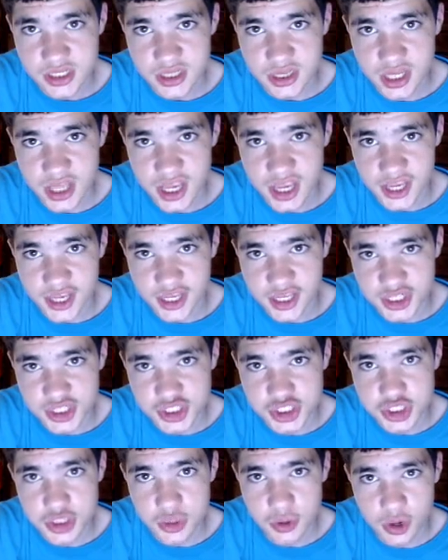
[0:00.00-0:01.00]
Like
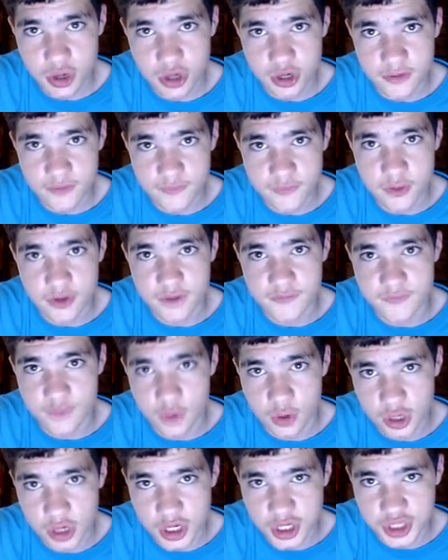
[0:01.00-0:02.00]
244